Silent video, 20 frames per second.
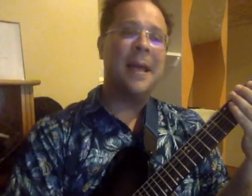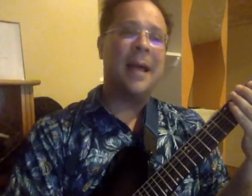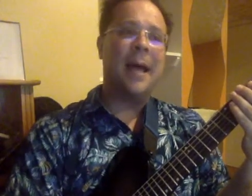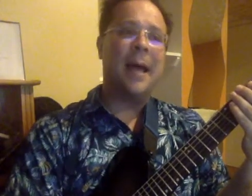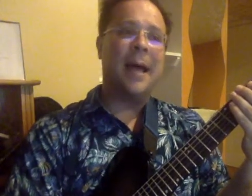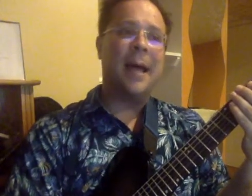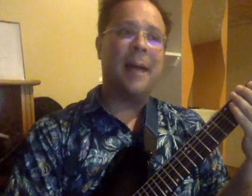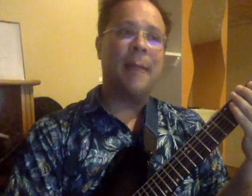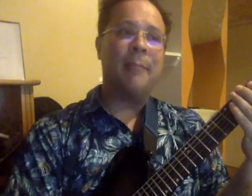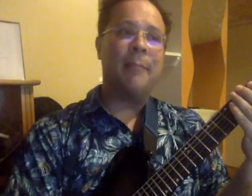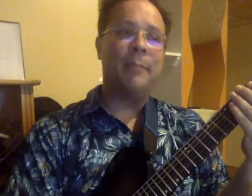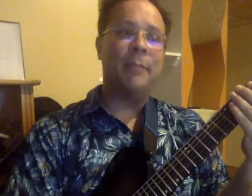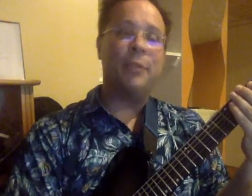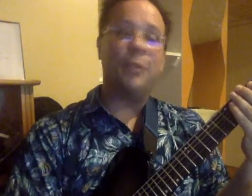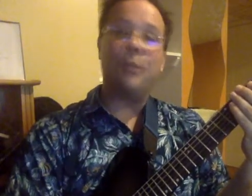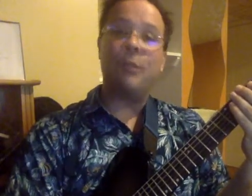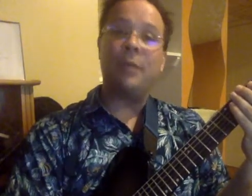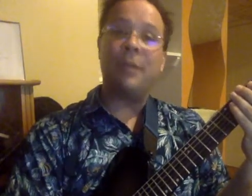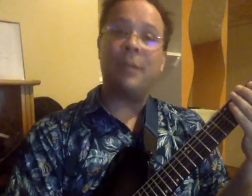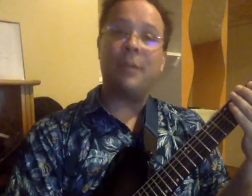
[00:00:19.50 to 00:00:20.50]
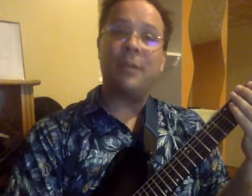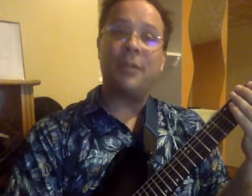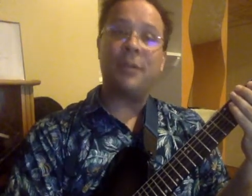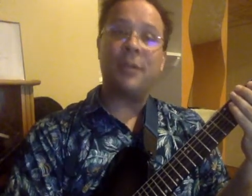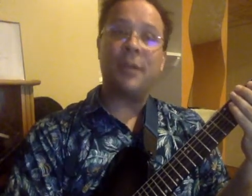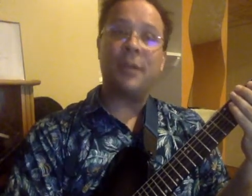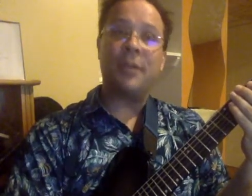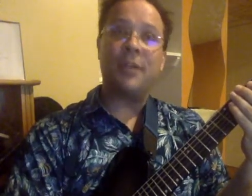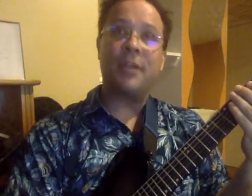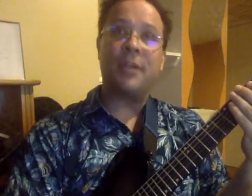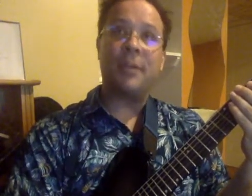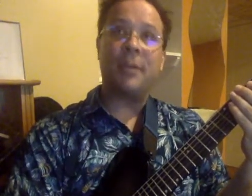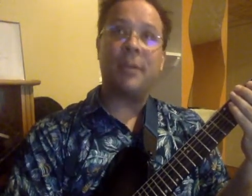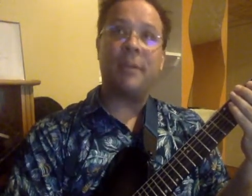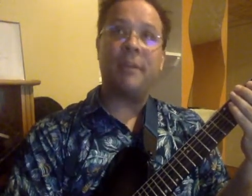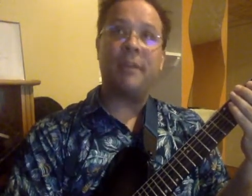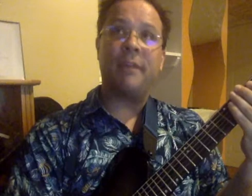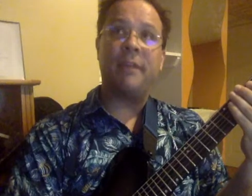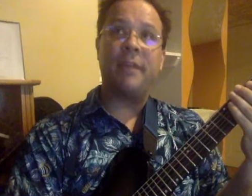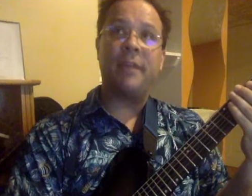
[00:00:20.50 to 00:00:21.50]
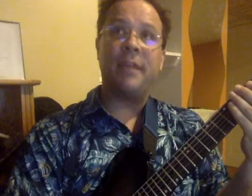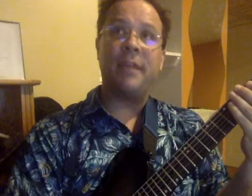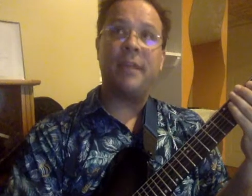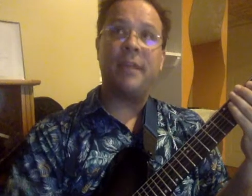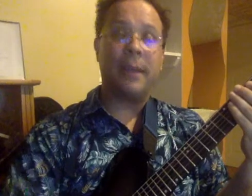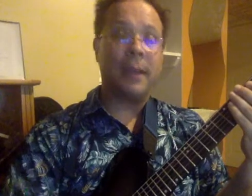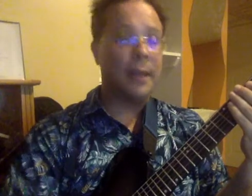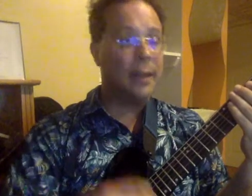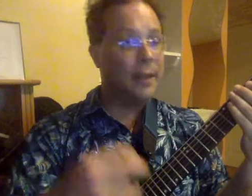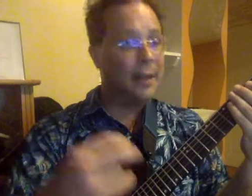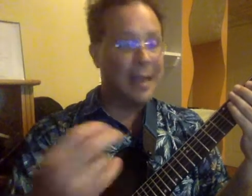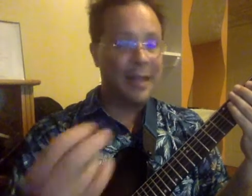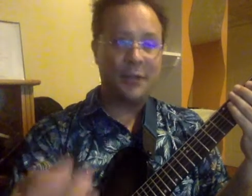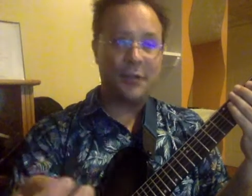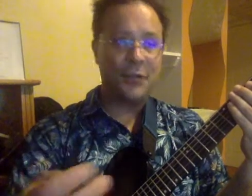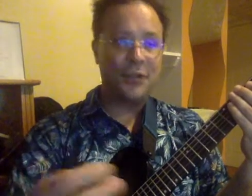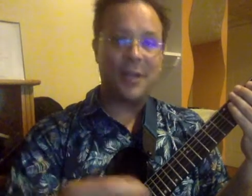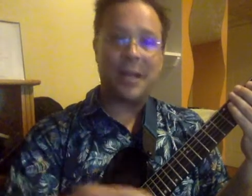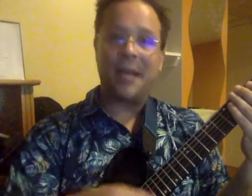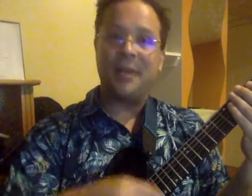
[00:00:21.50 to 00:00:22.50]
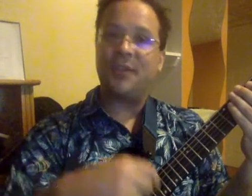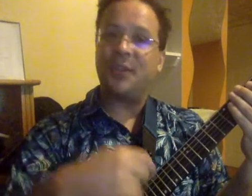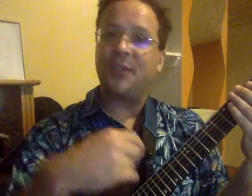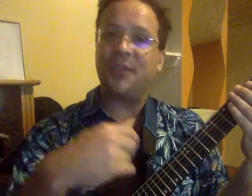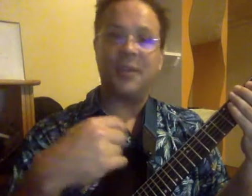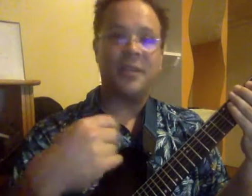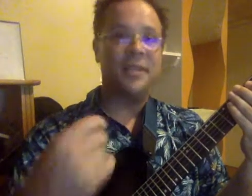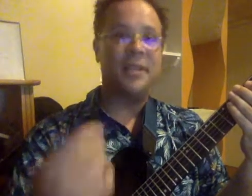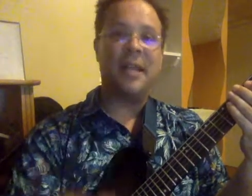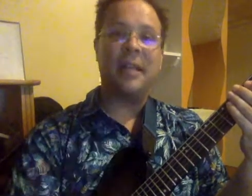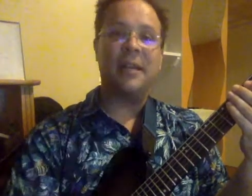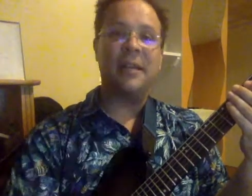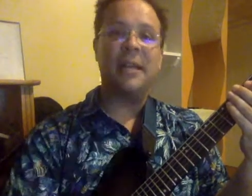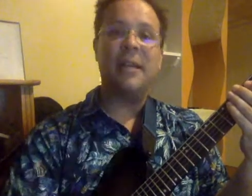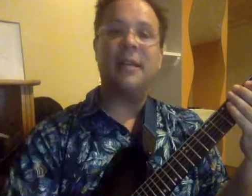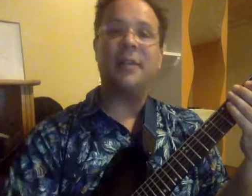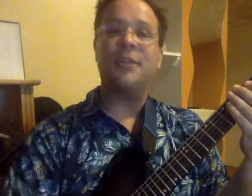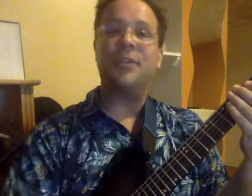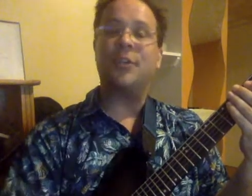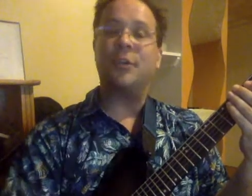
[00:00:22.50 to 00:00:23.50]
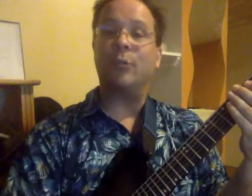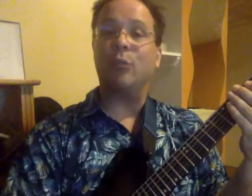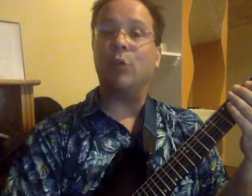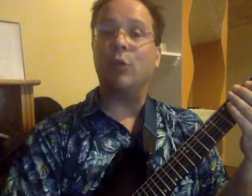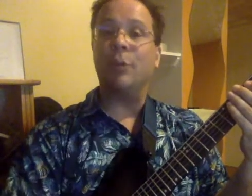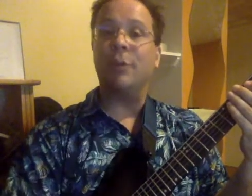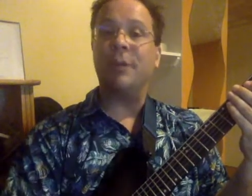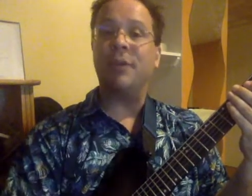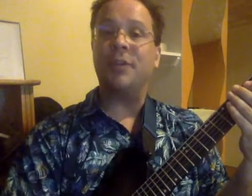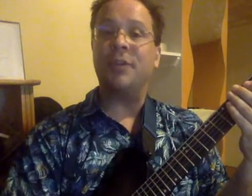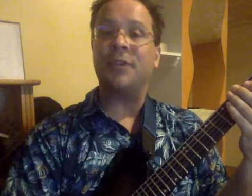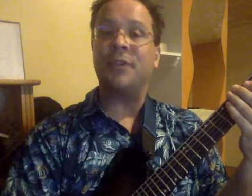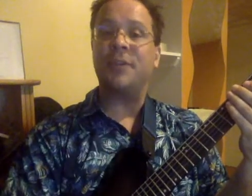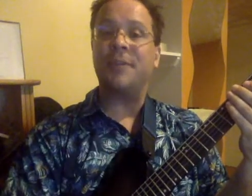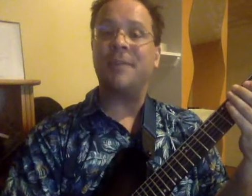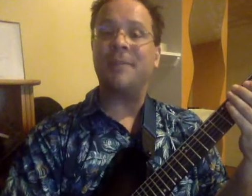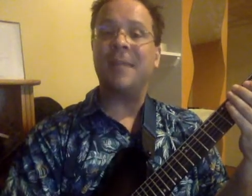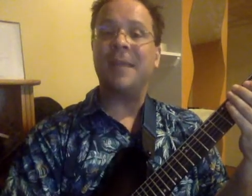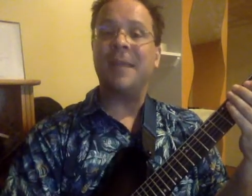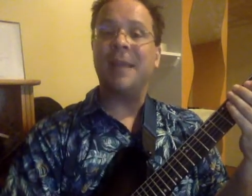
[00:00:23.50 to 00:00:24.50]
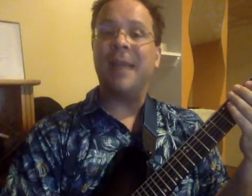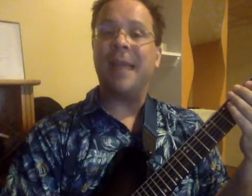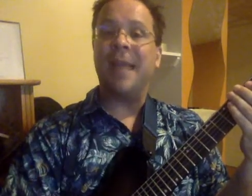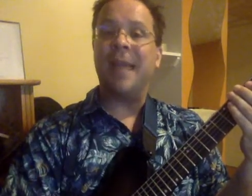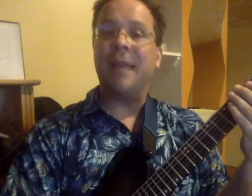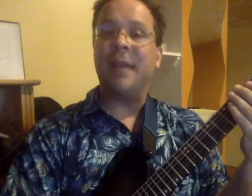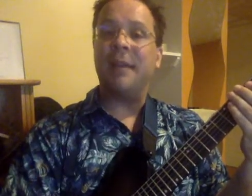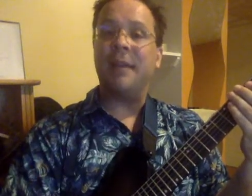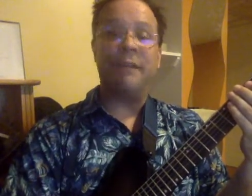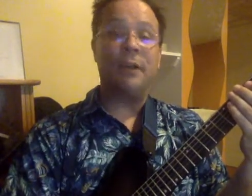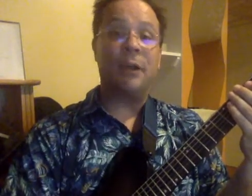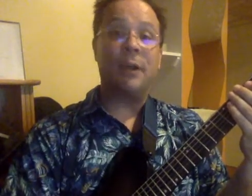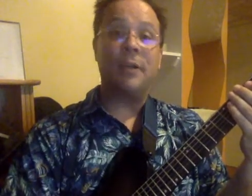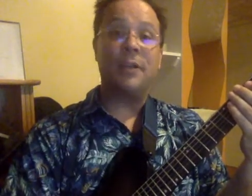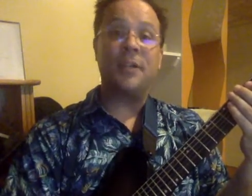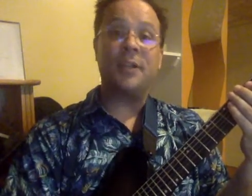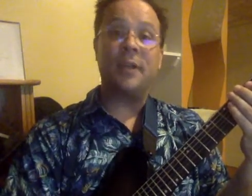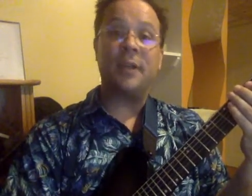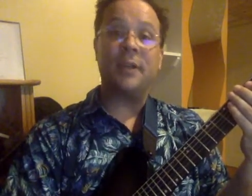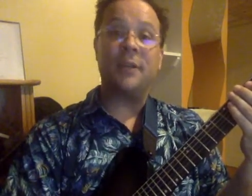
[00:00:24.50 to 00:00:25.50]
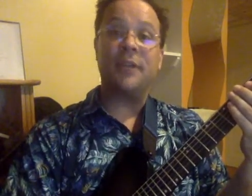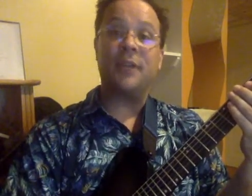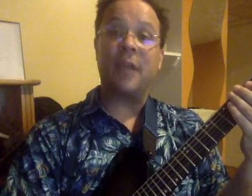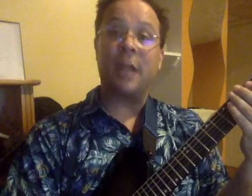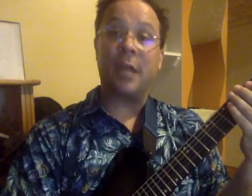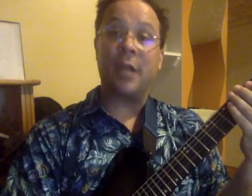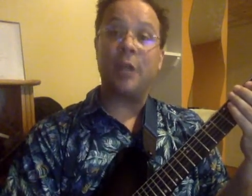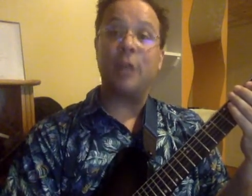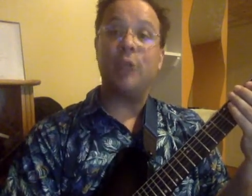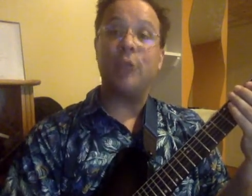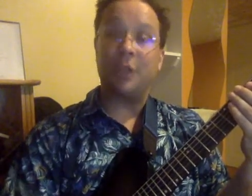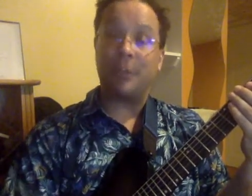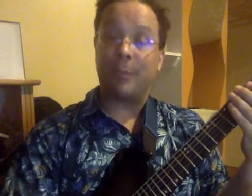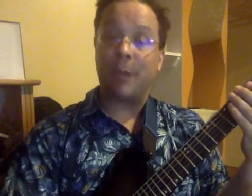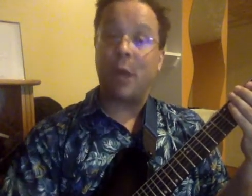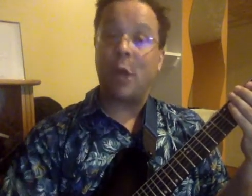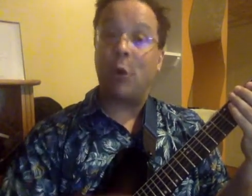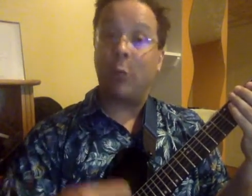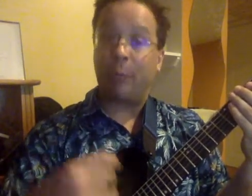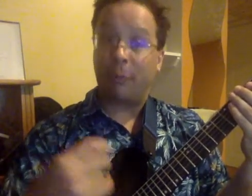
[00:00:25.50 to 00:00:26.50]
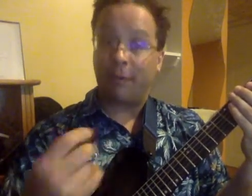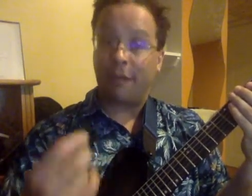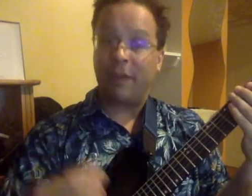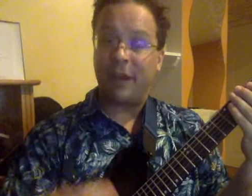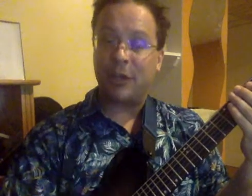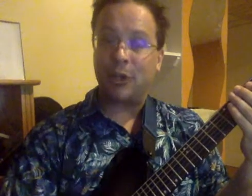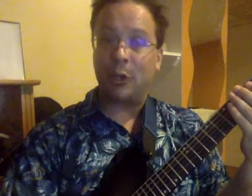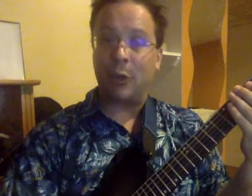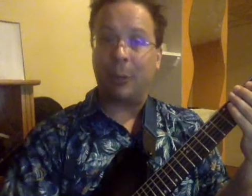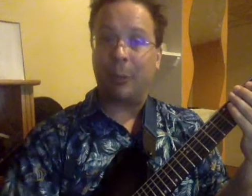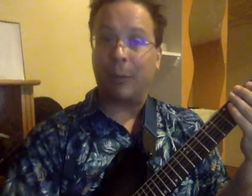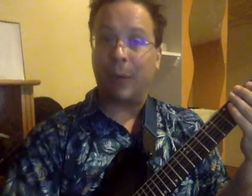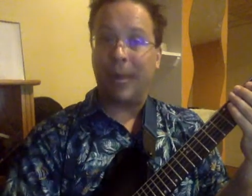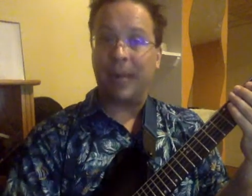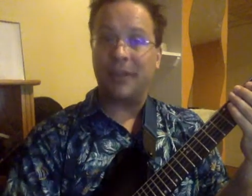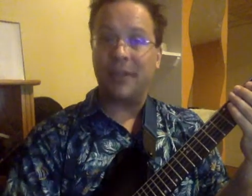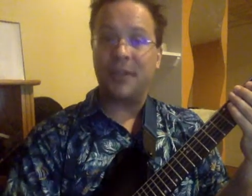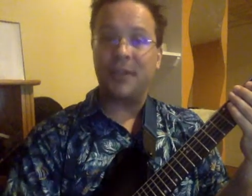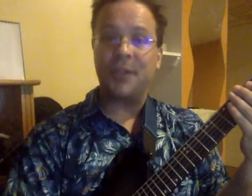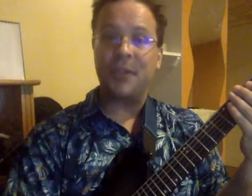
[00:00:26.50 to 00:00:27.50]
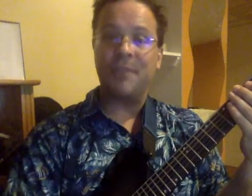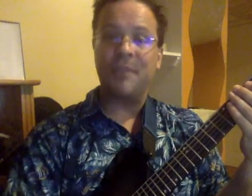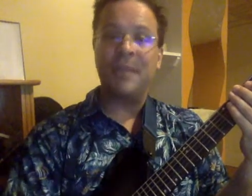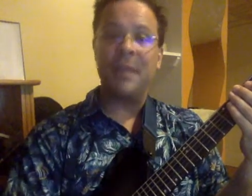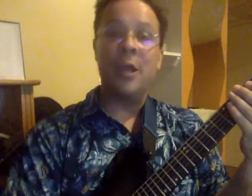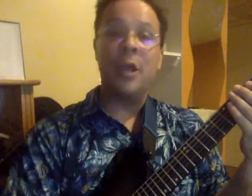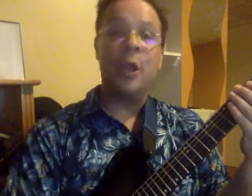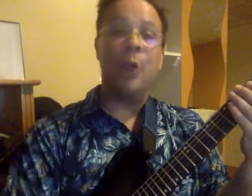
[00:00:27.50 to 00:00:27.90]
to demonstrate some of the exercises and techniques and rudiments and various things that I use in my own professional practice,